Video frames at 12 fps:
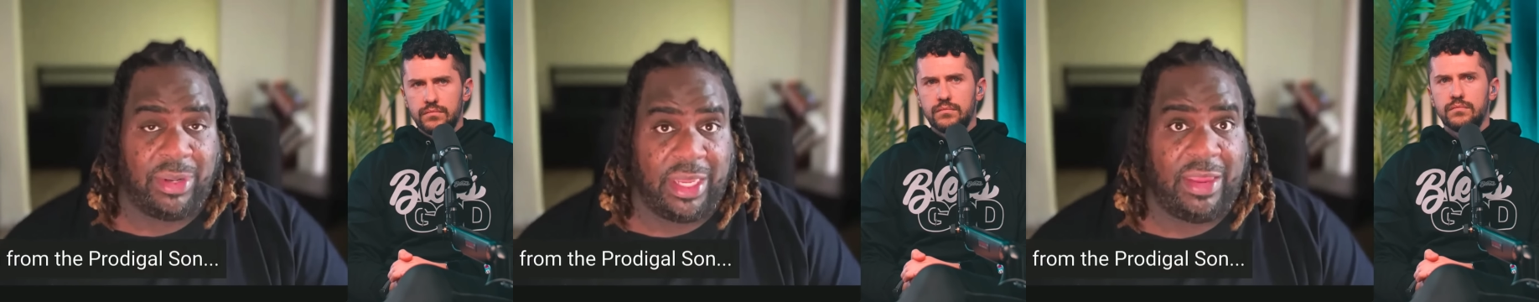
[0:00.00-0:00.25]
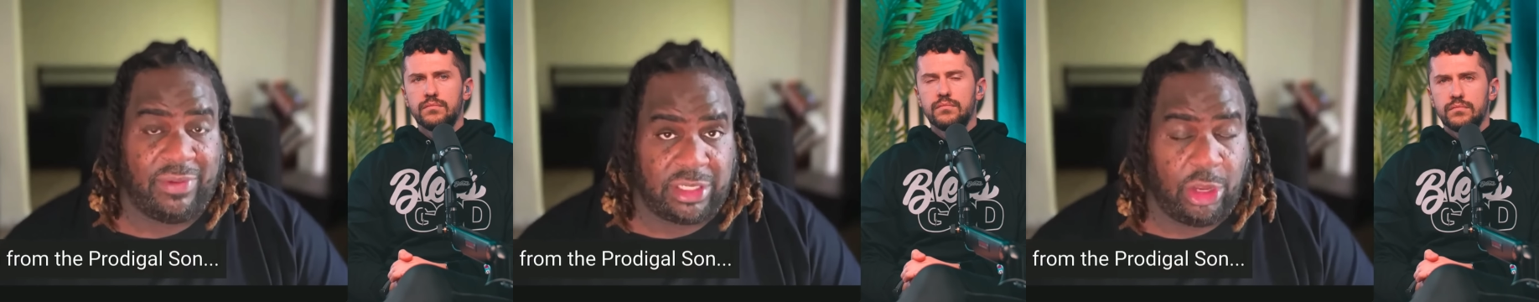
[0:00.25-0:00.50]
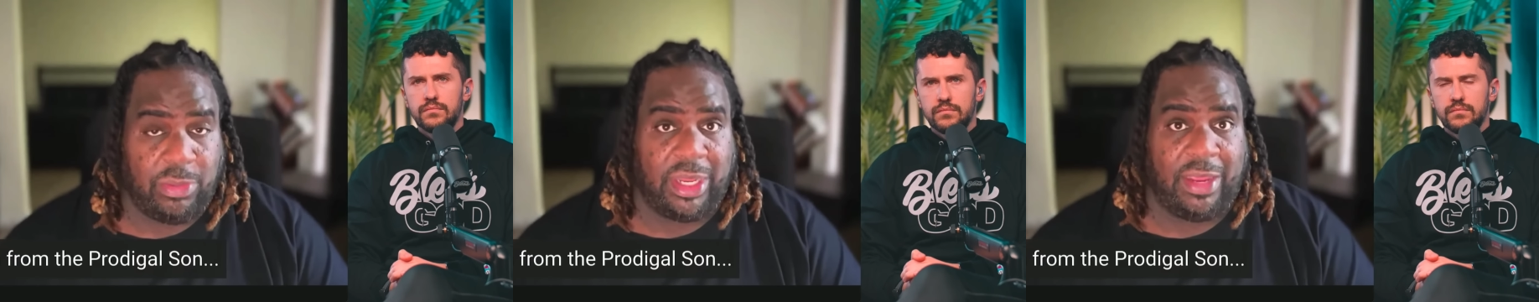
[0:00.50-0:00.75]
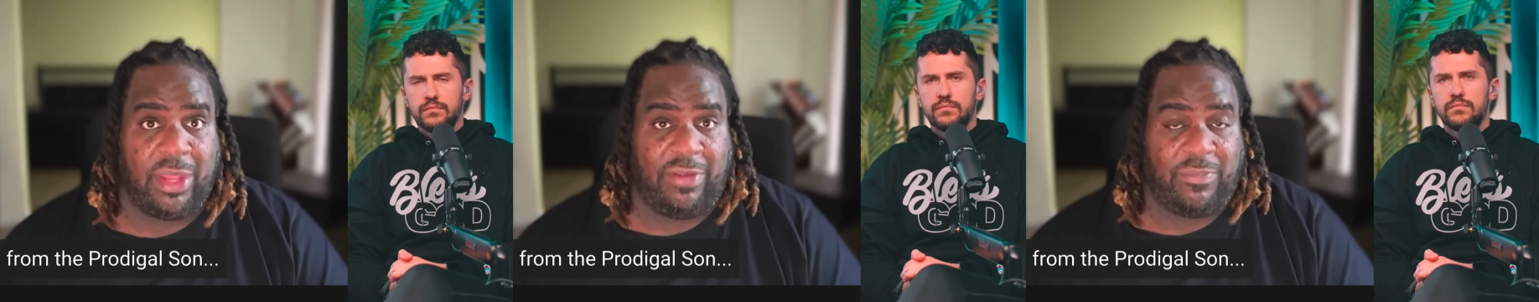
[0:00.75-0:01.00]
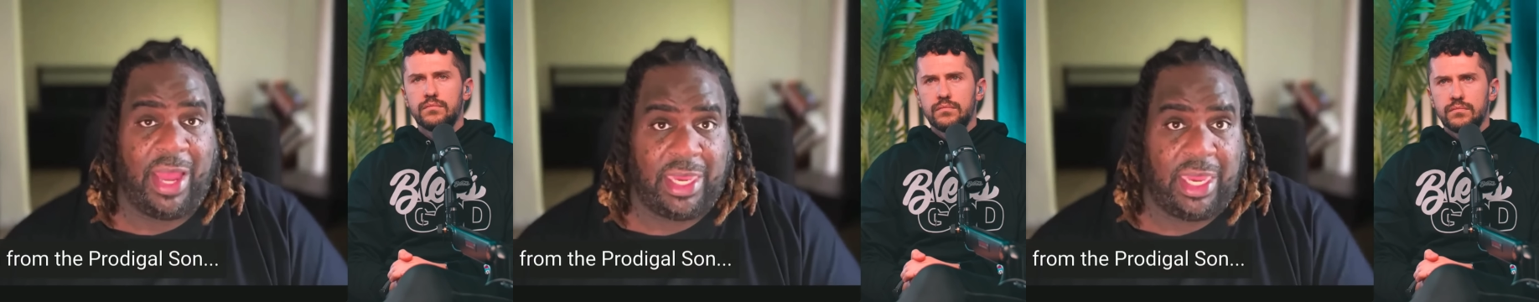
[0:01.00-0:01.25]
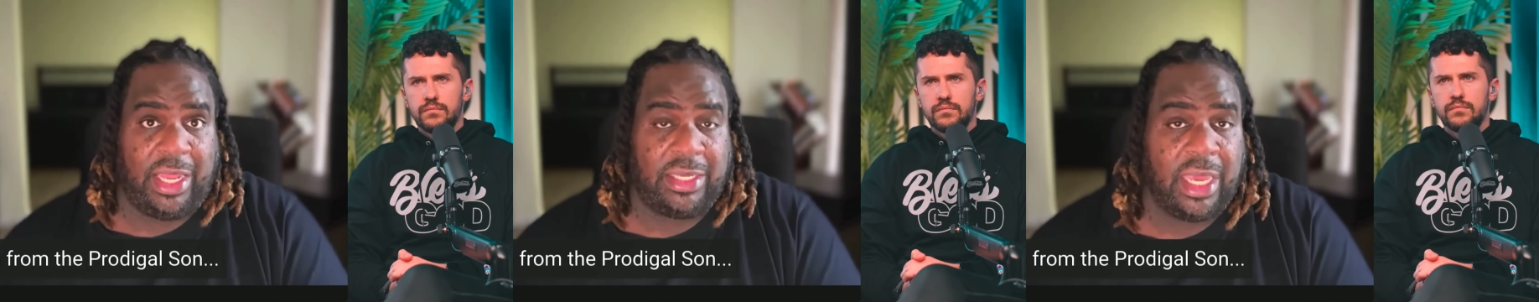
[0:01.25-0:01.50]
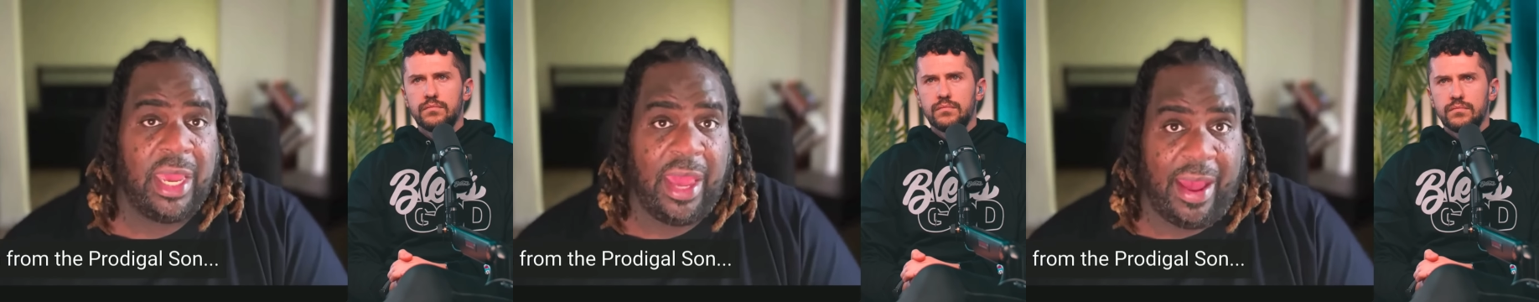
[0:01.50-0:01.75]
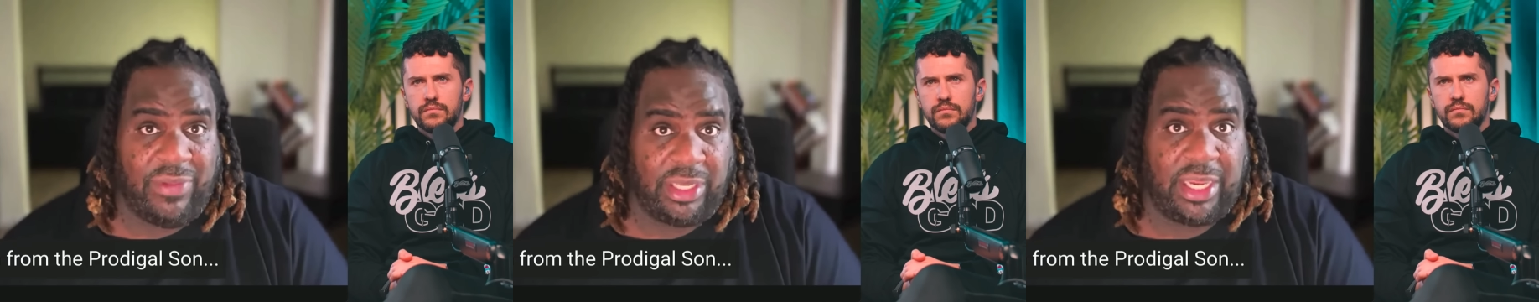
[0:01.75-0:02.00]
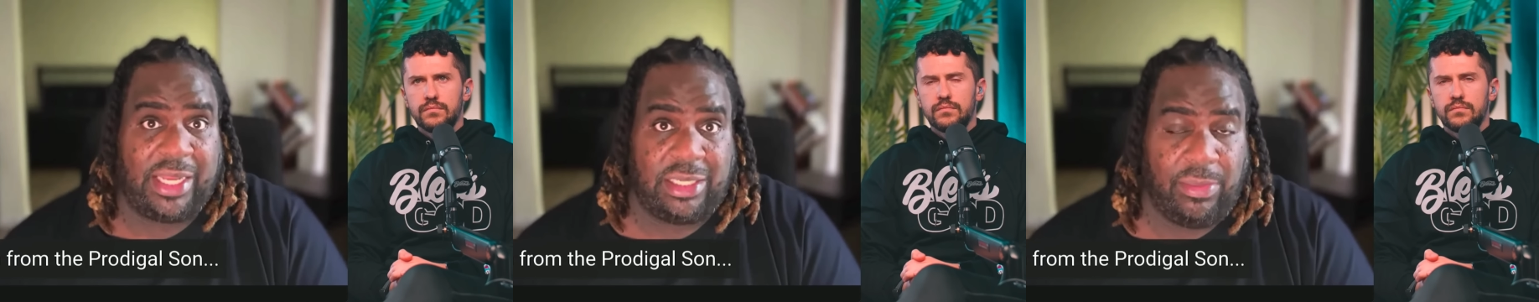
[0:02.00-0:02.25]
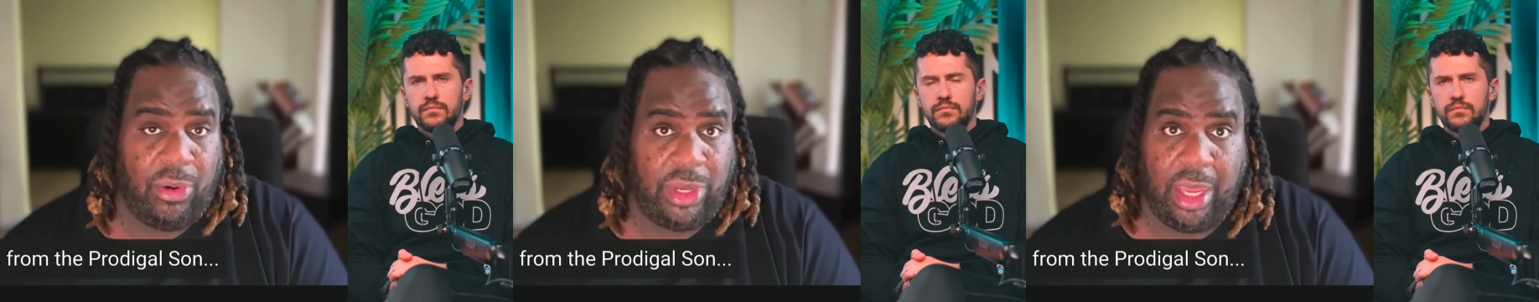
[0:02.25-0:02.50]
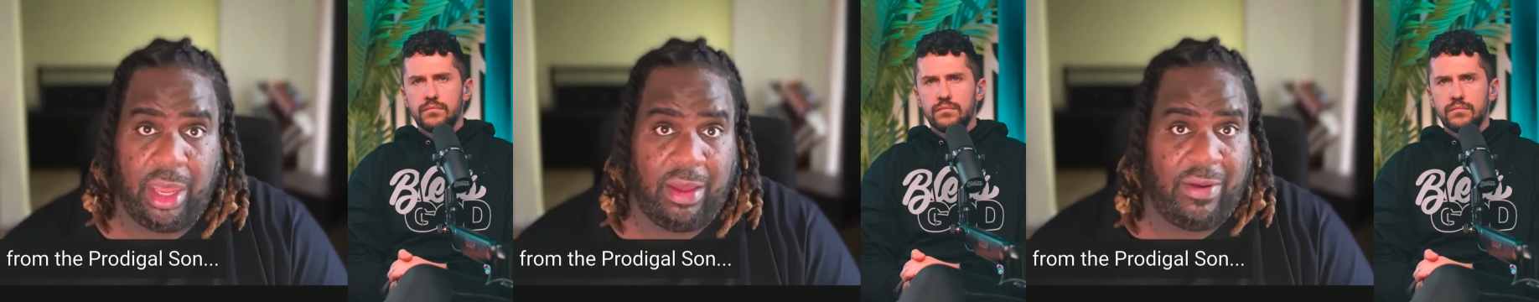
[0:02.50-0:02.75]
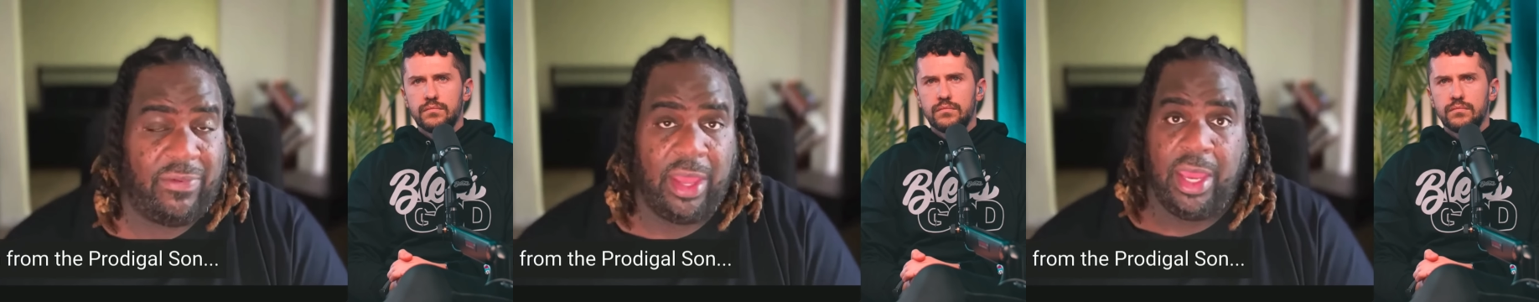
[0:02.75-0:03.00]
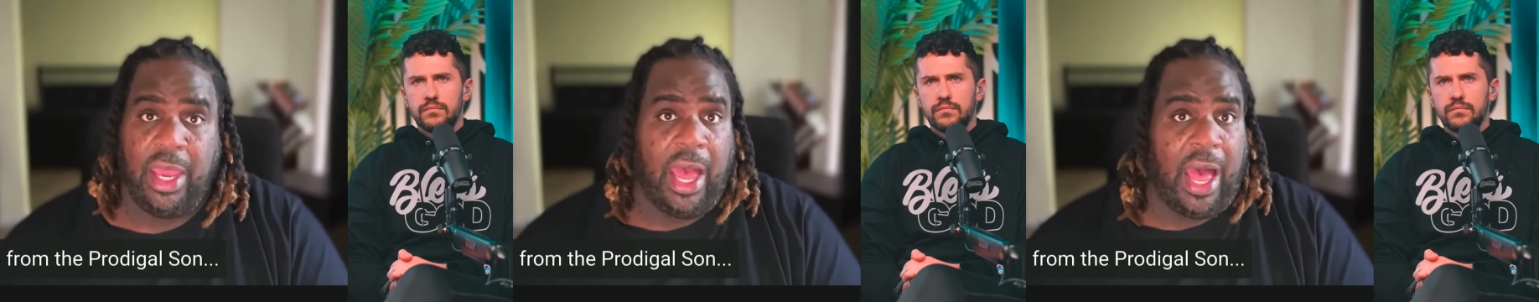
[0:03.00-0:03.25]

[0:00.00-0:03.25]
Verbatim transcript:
Speaker 1: I, believe and still believe that if my kids have the testimony of